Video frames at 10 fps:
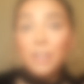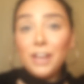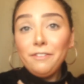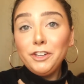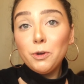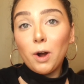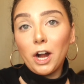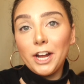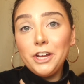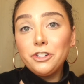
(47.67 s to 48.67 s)
If you
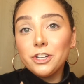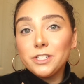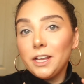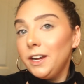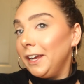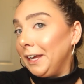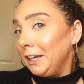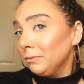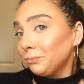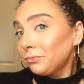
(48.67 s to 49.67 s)
are interested
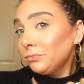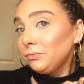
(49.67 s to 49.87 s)
in